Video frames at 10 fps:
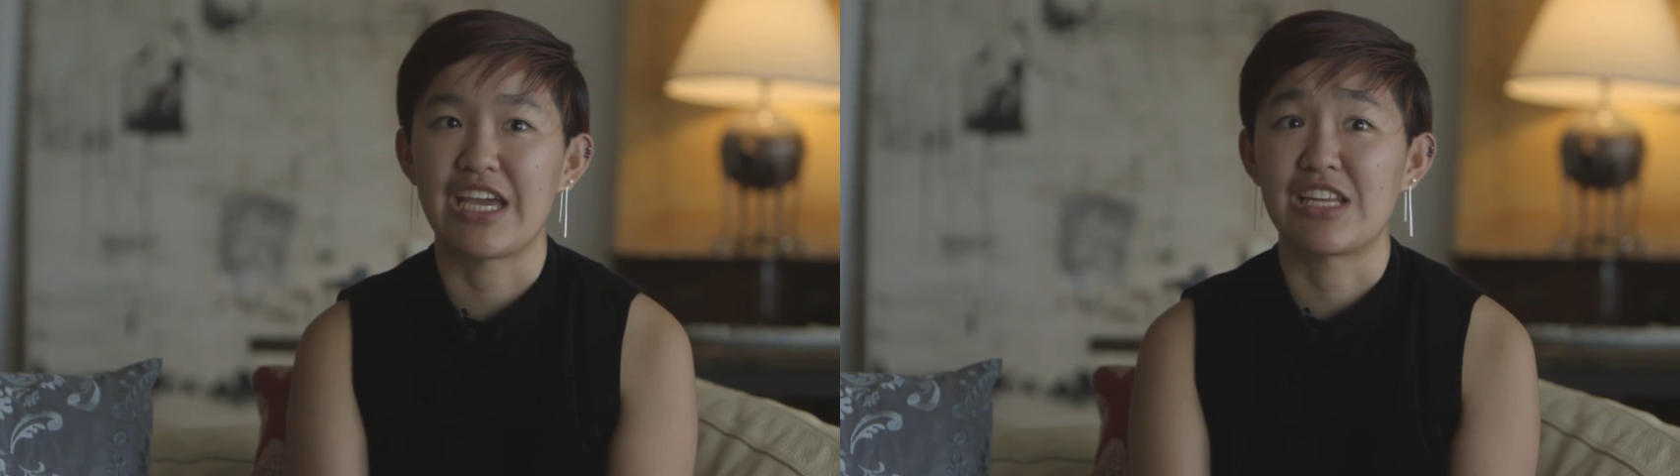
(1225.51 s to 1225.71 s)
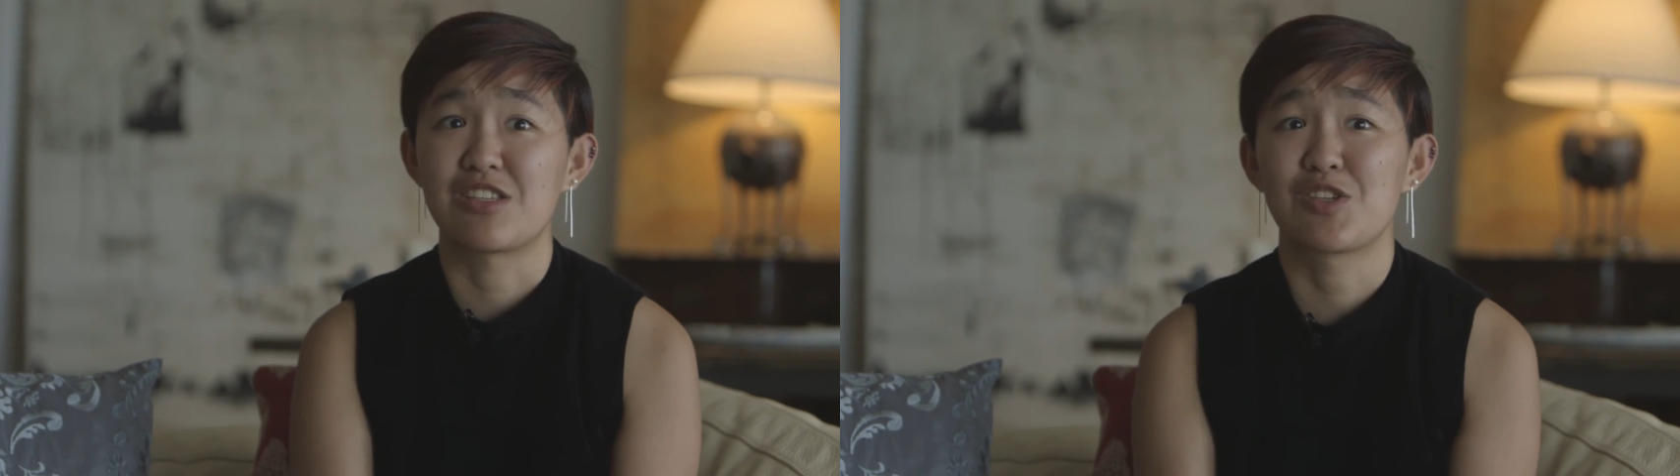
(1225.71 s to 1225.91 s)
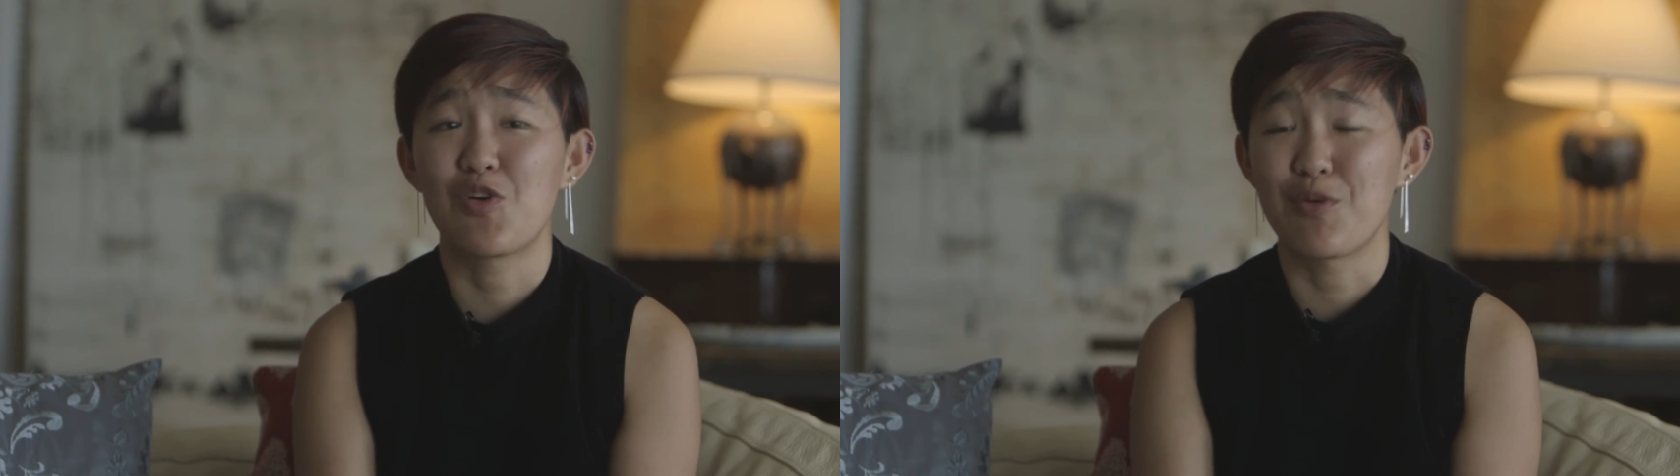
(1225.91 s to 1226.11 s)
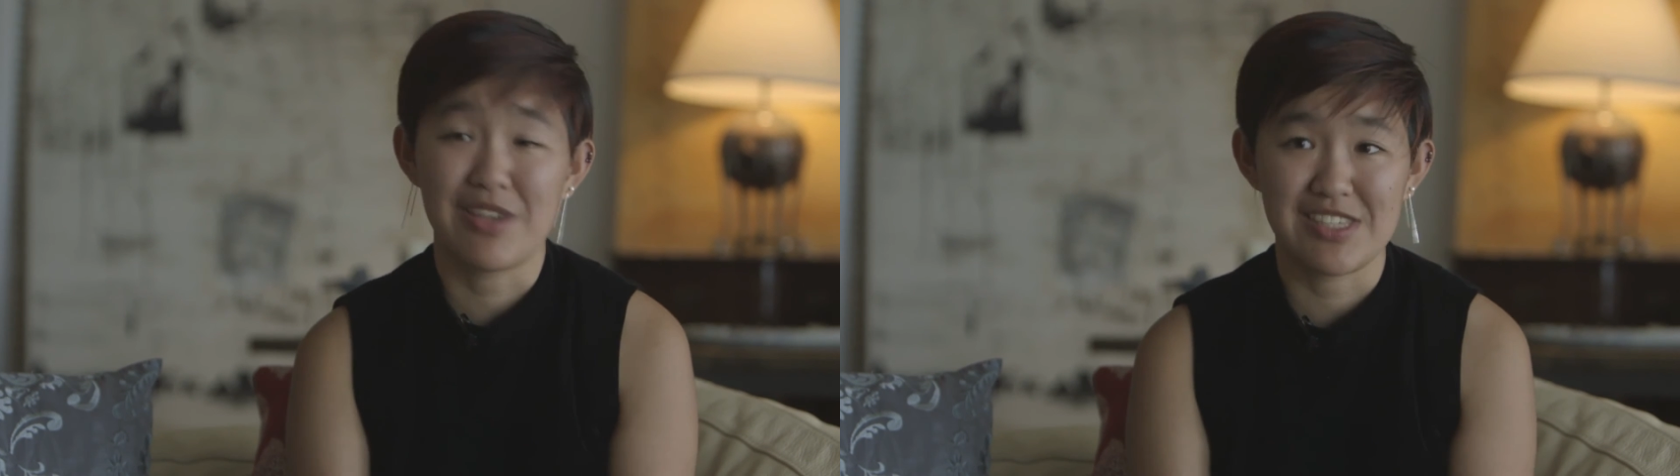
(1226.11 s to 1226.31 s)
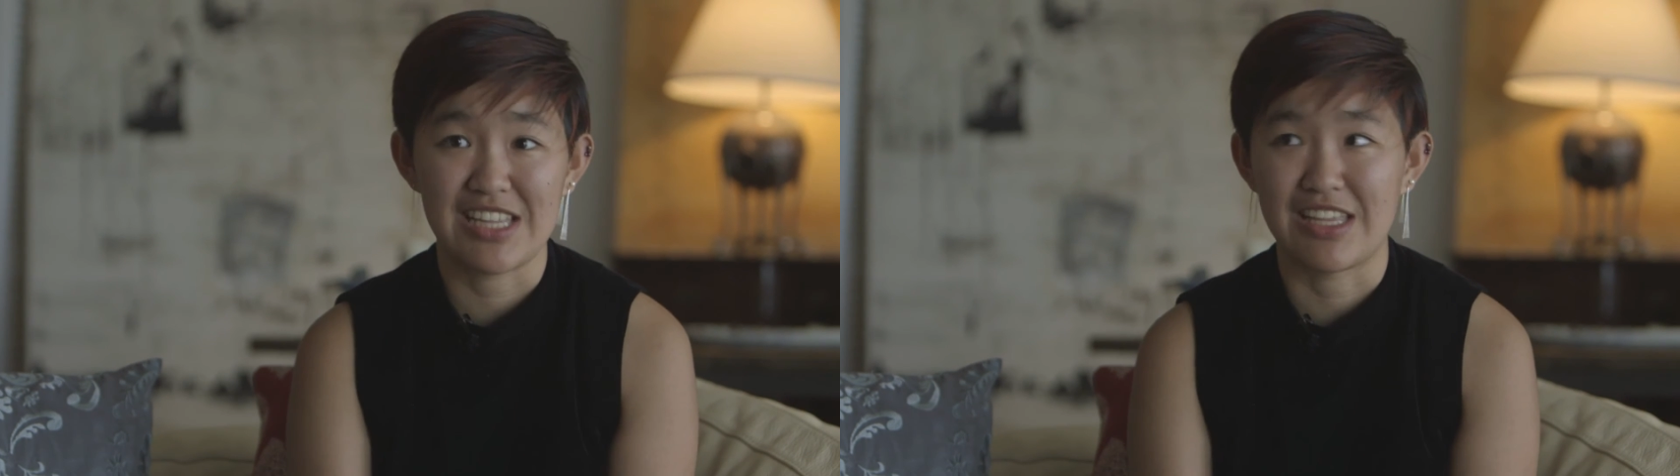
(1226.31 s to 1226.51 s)
and it's so
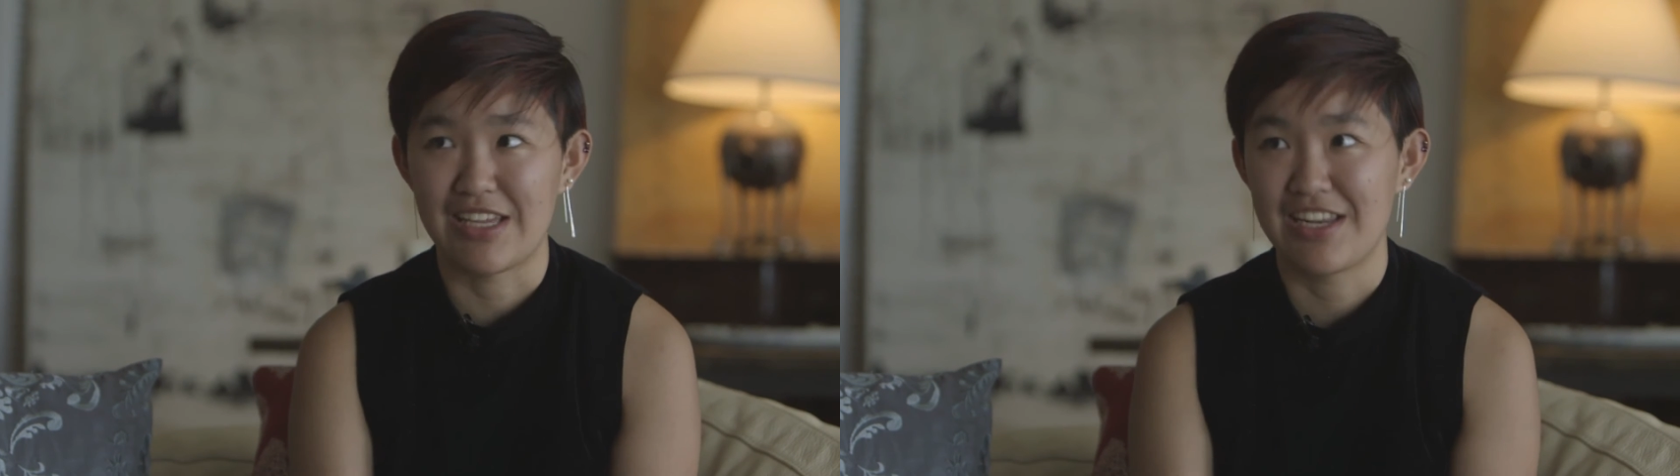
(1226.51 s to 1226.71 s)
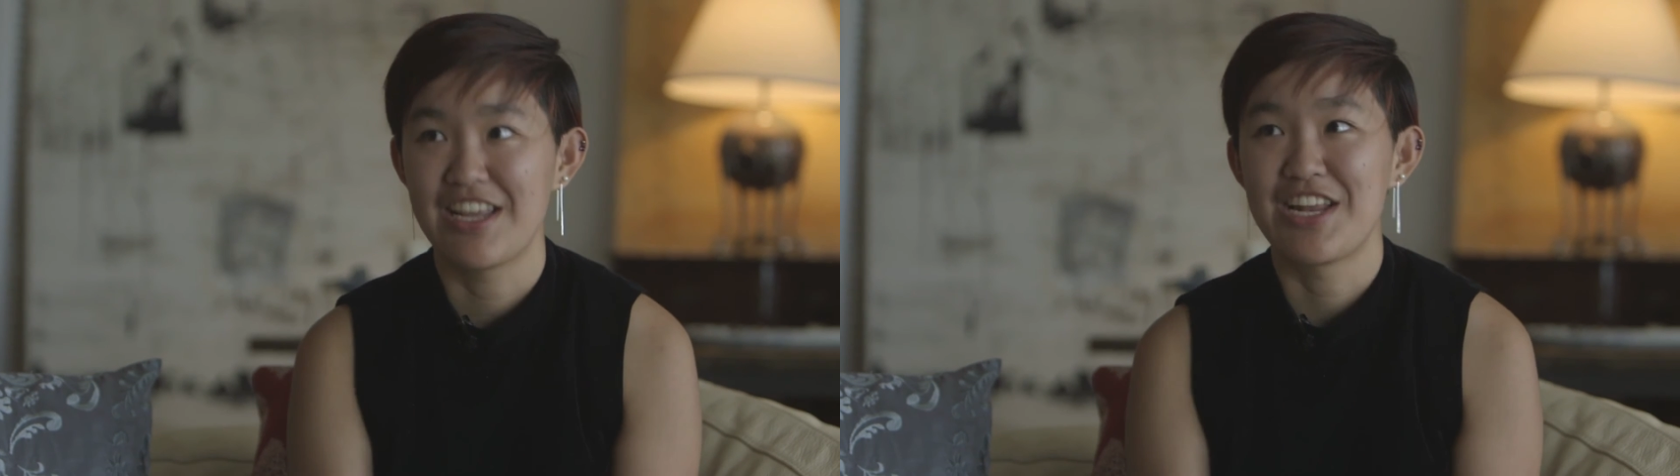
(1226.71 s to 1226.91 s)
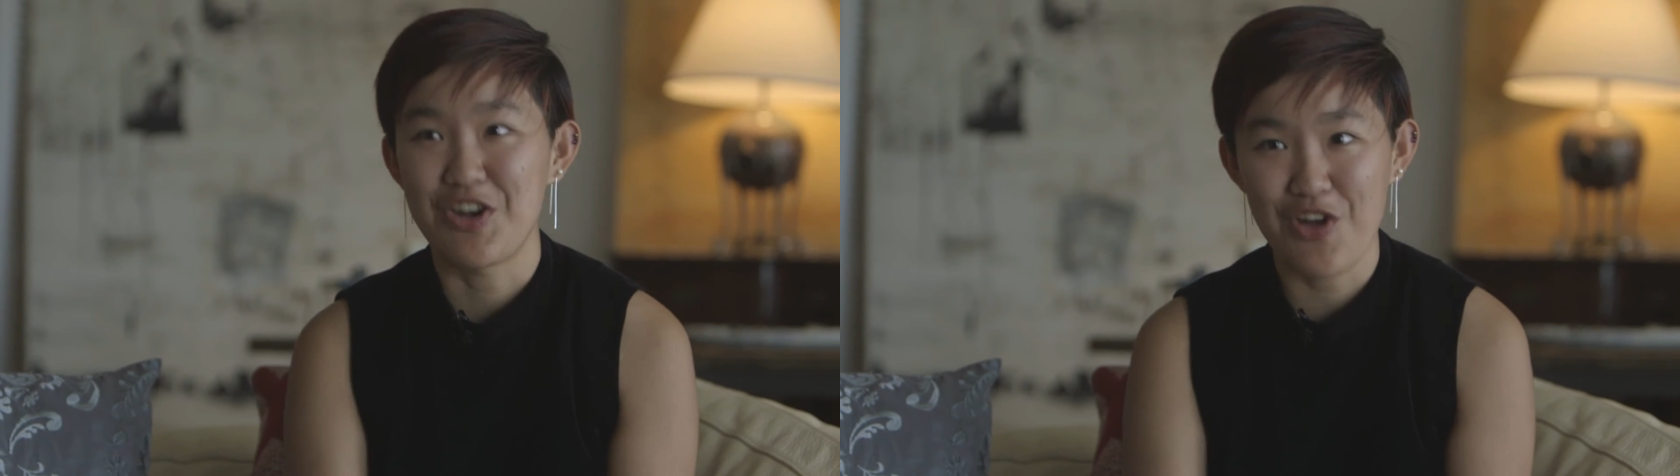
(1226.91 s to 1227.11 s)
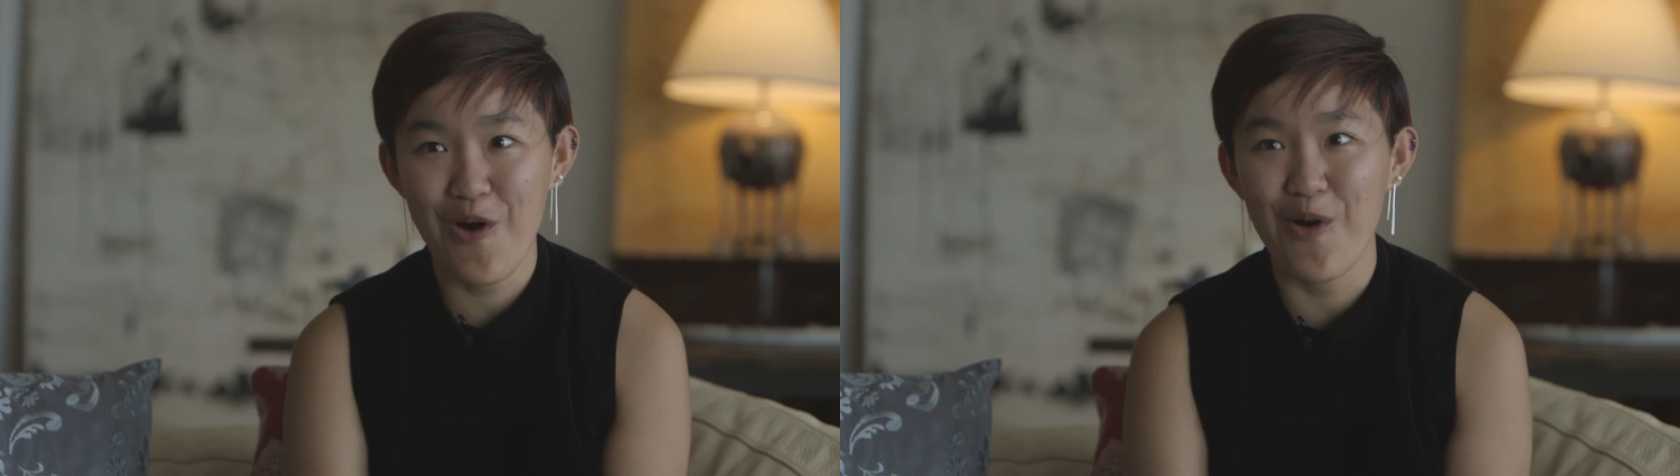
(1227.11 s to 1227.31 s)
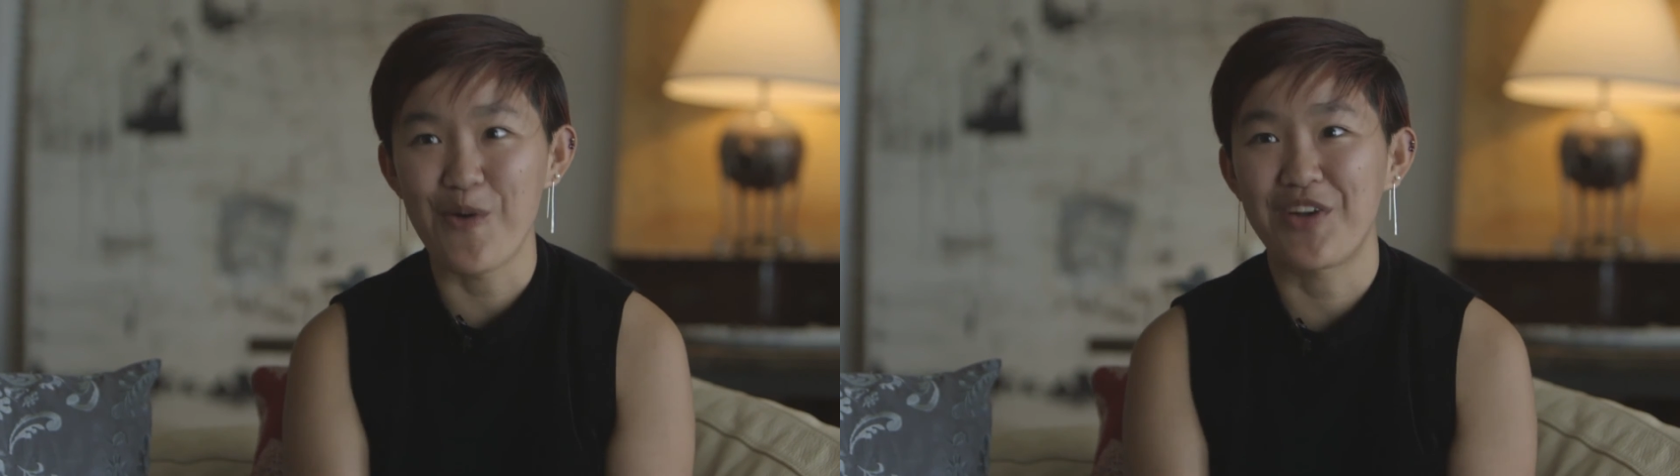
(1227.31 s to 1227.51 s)
amazing that no,